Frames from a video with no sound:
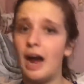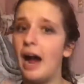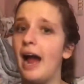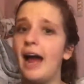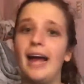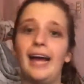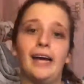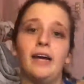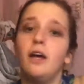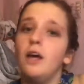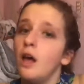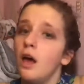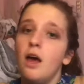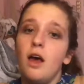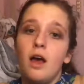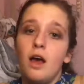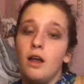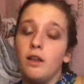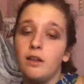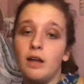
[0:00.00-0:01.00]
I
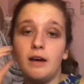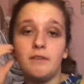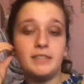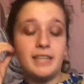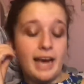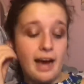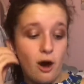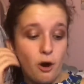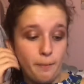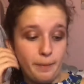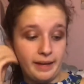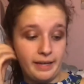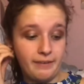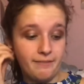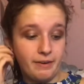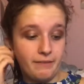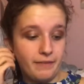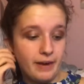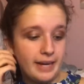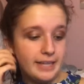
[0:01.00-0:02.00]
love to help and
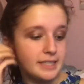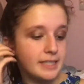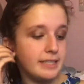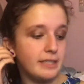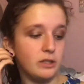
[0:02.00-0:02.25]
give advice